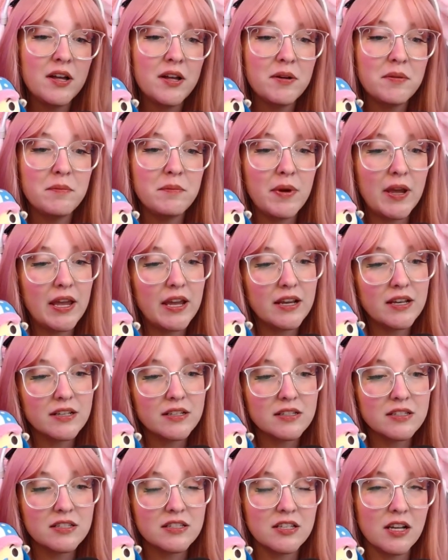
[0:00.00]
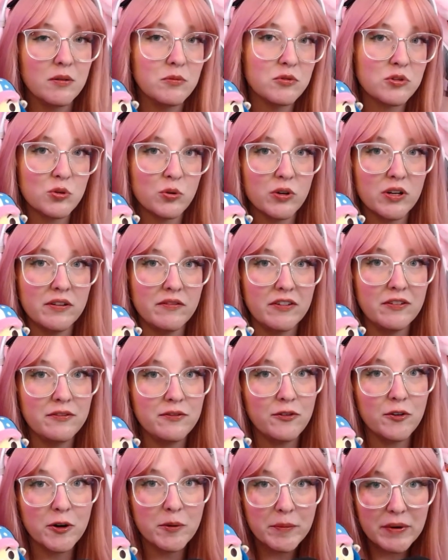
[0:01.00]
make some sort of
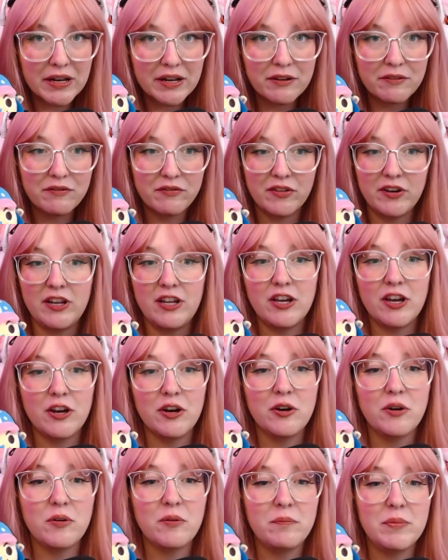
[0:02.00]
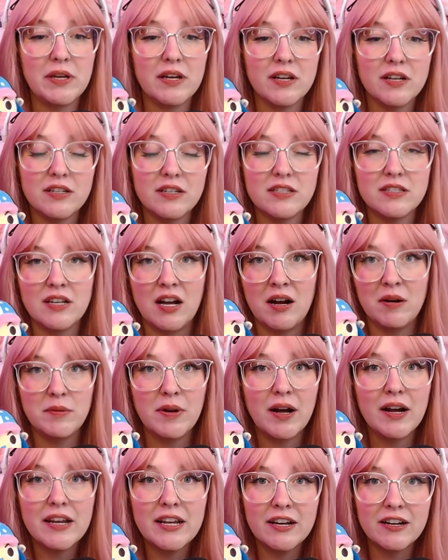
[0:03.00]
informative video because I'm
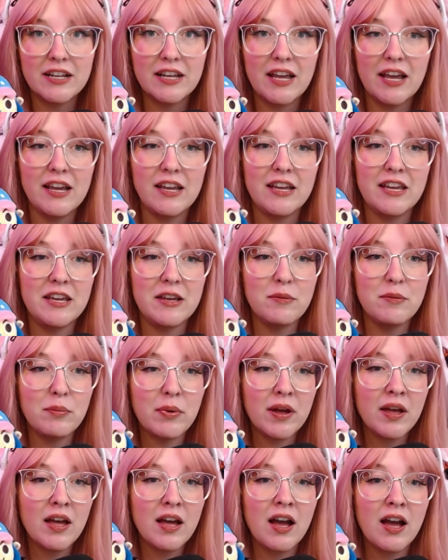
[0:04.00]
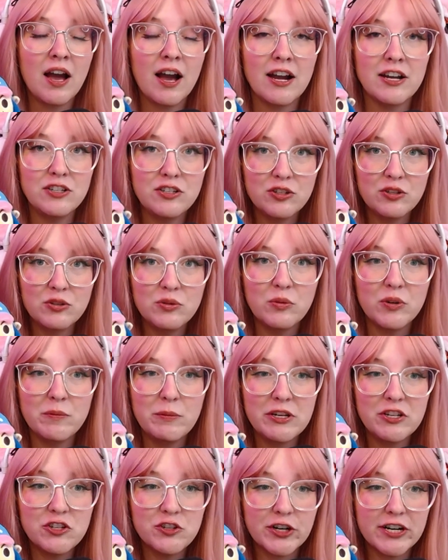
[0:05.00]
not here to gatekeep. I do want to
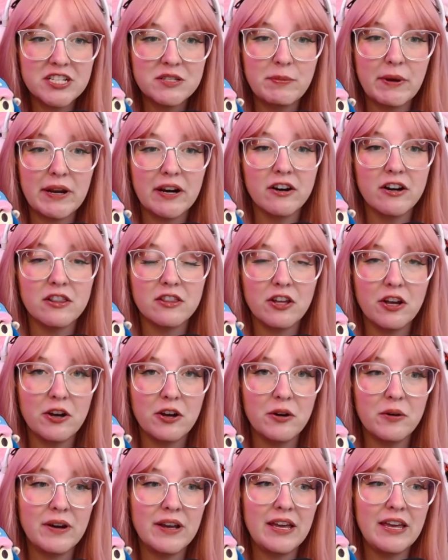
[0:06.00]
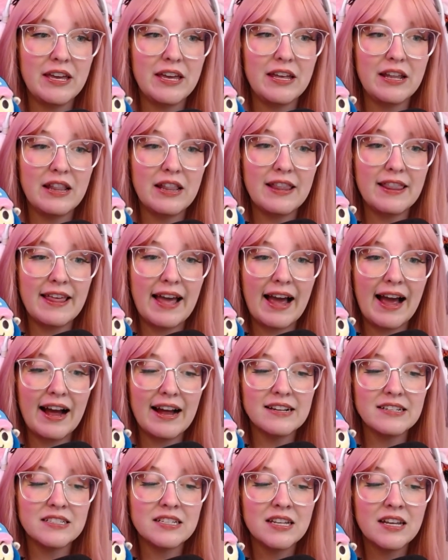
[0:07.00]
be transparent though, in
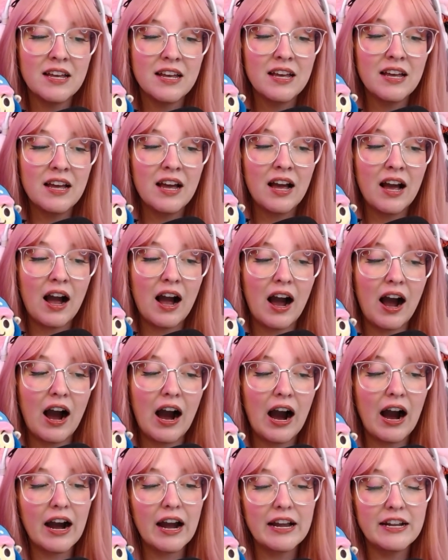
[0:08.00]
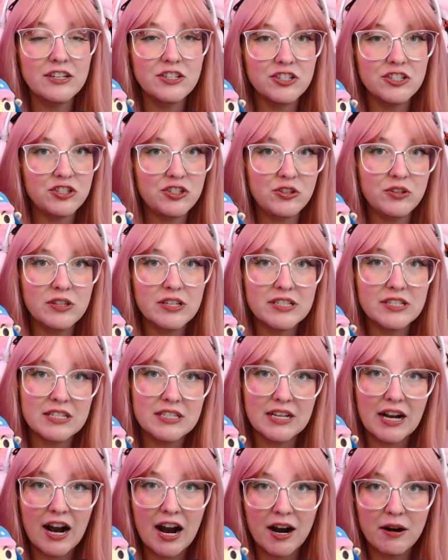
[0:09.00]
that I just do this as
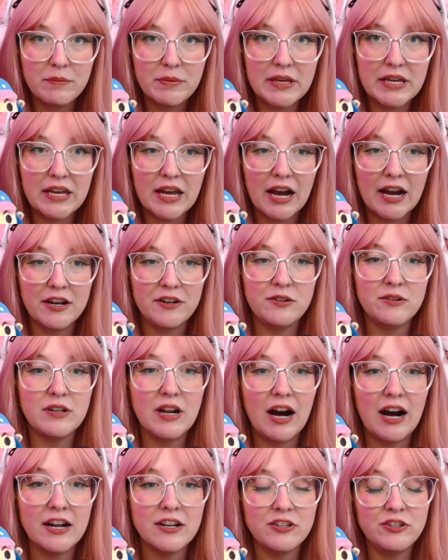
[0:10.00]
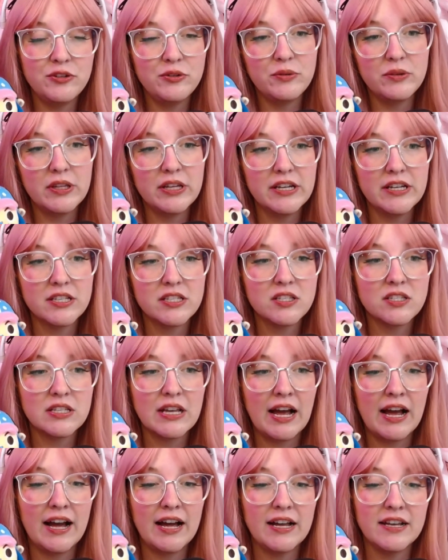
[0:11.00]
a hobby. I do not do this
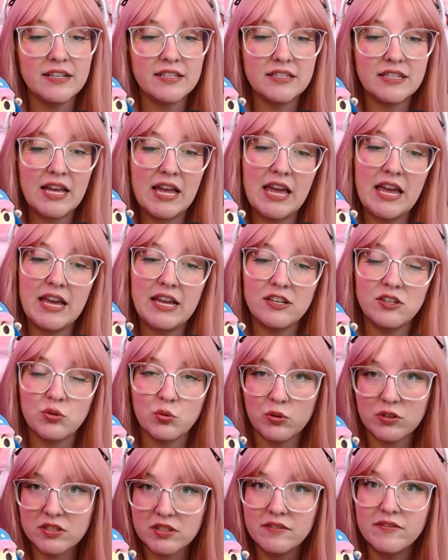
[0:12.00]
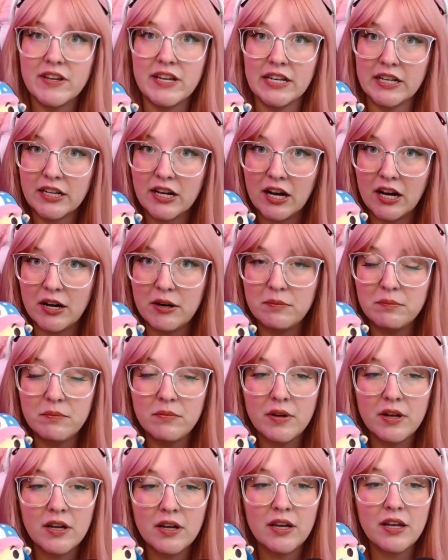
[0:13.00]
as a source of income.
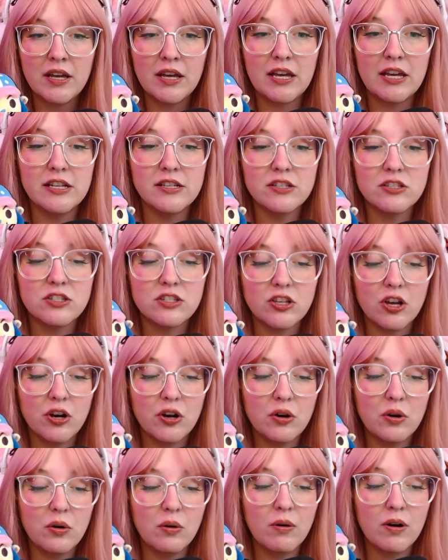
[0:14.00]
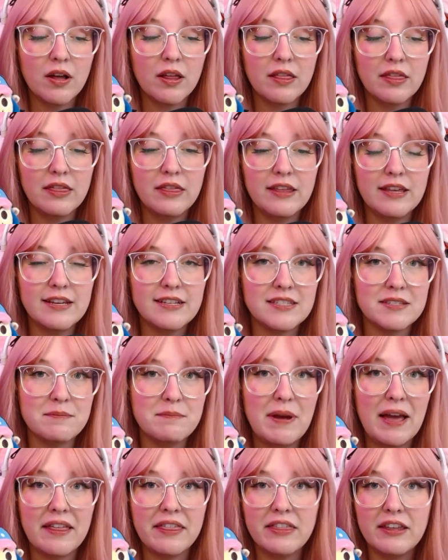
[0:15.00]
And so this
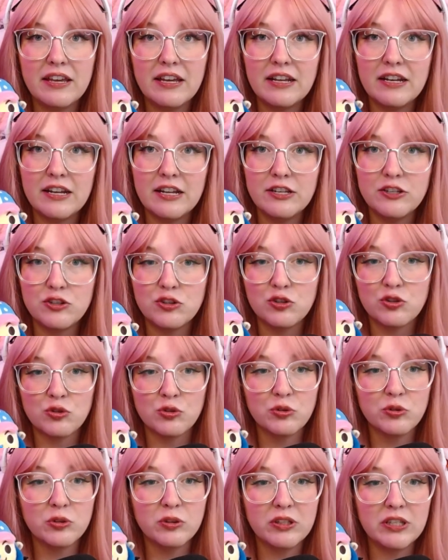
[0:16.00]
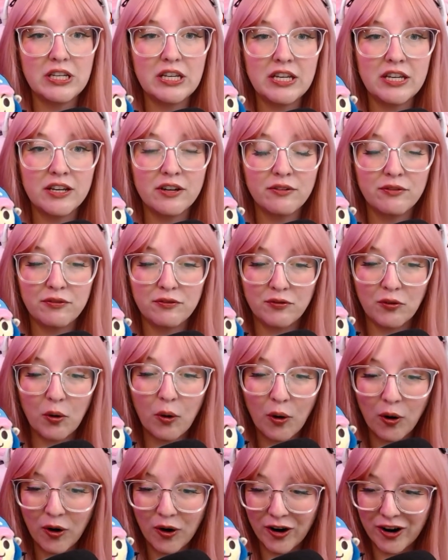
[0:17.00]
method is truly
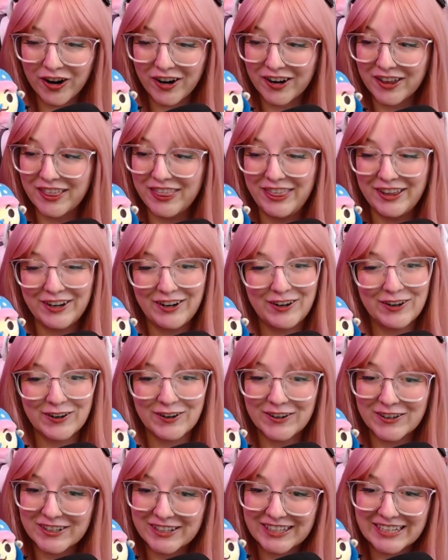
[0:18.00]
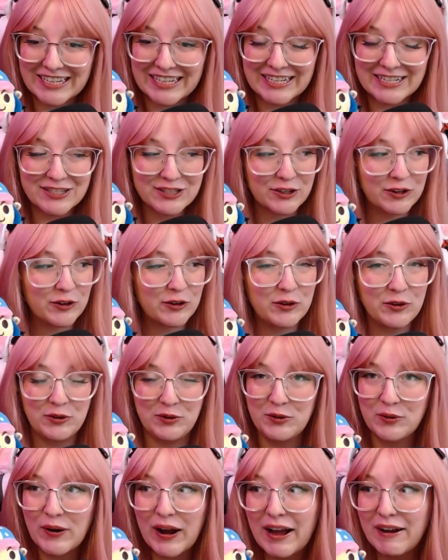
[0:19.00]
for the girlies or
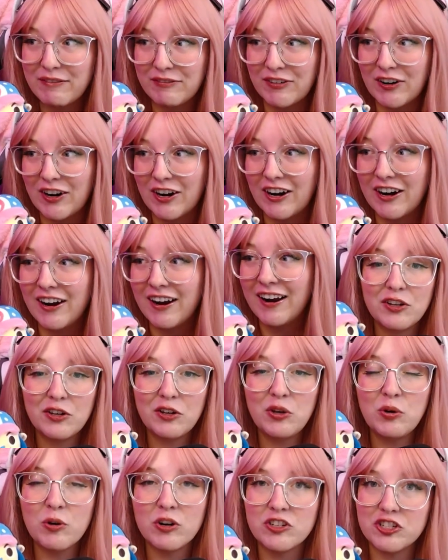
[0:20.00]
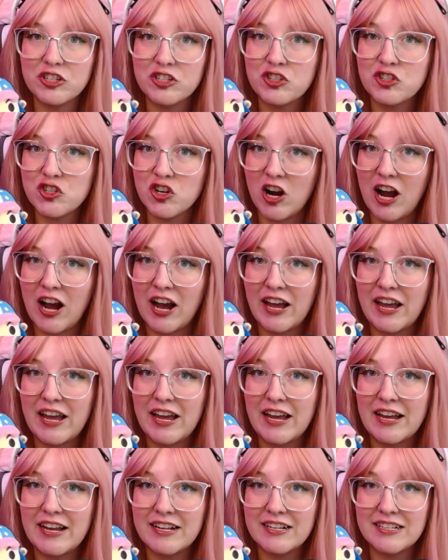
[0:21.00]
whoever who are just
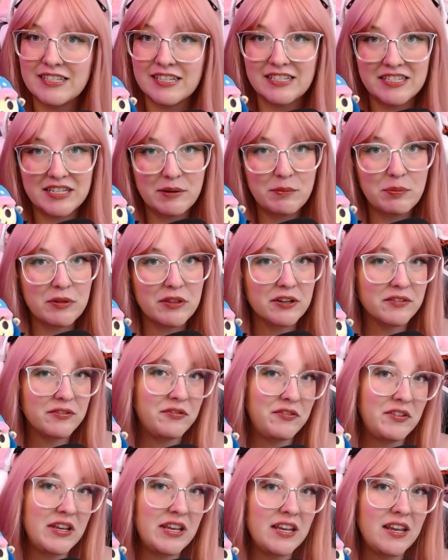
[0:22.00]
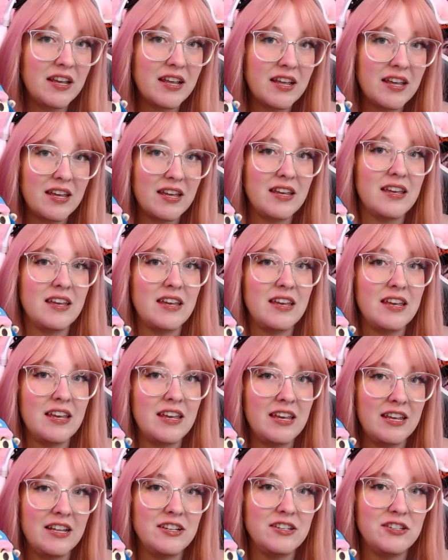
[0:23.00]
trying to dip their feet
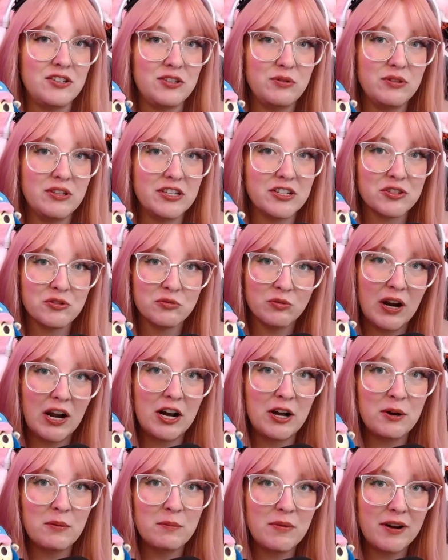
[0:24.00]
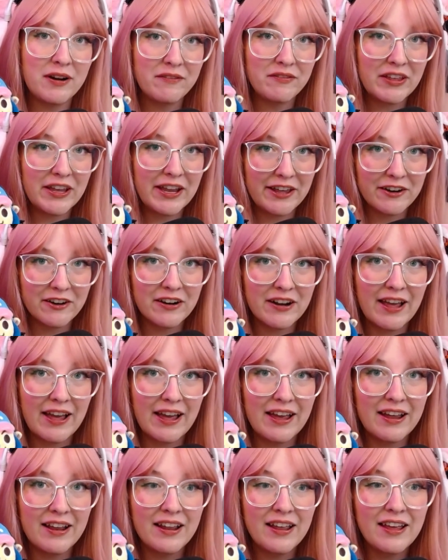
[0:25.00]
into this realm of the
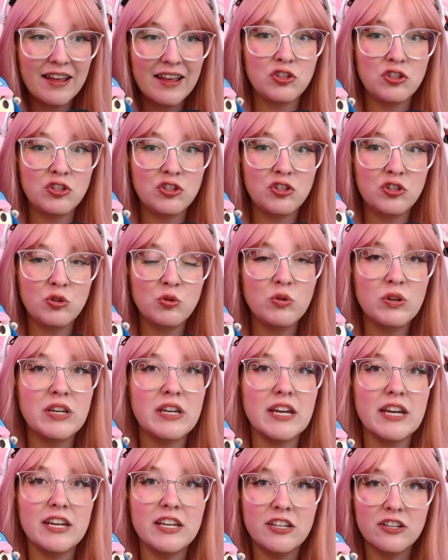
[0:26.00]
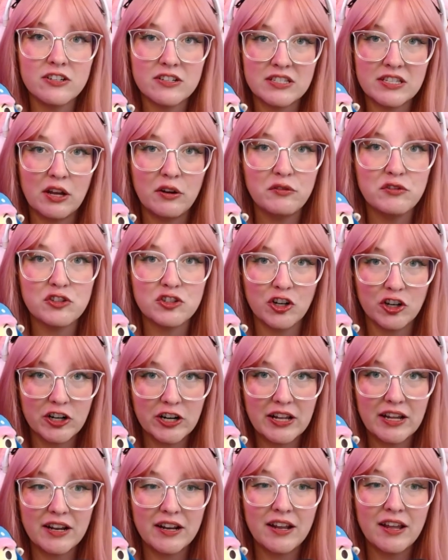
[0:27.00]
internet to get yourself
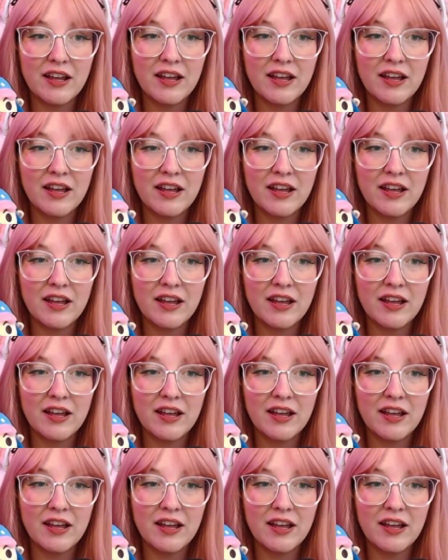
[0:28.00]
started.